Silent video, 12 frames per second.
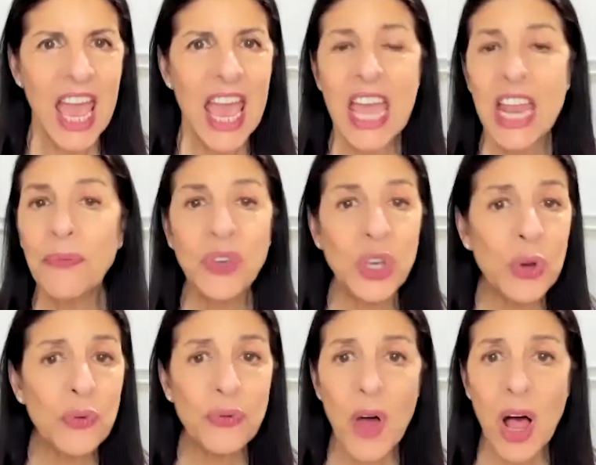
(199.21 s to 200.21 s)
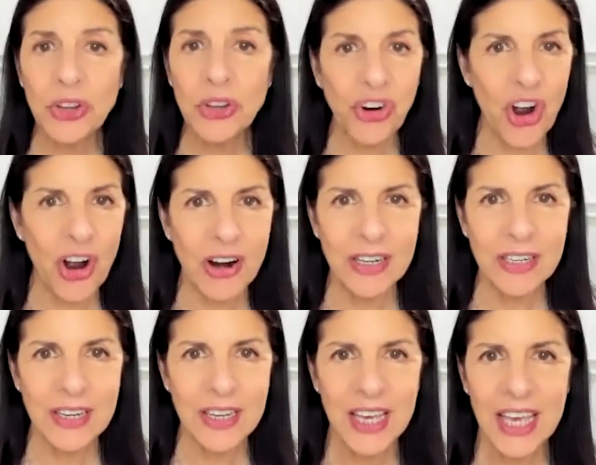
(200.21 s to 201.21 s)
And if you follow your
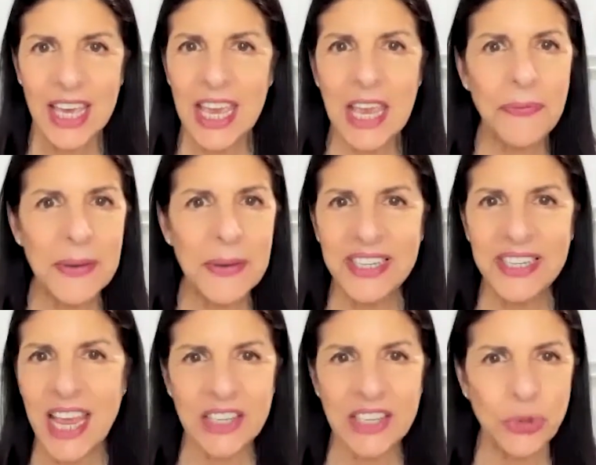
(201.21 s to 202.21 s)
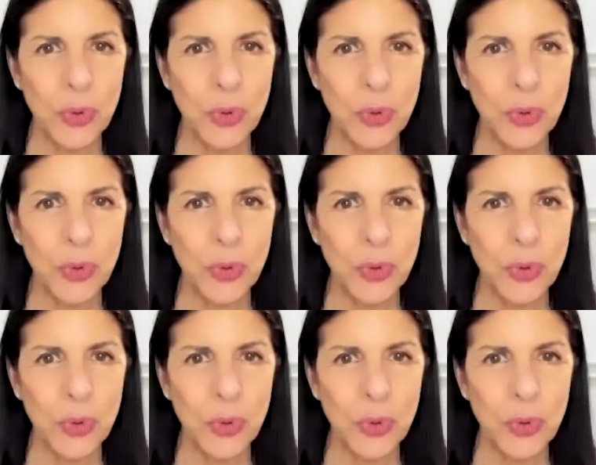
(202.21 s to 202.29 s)
heart, even if it takes you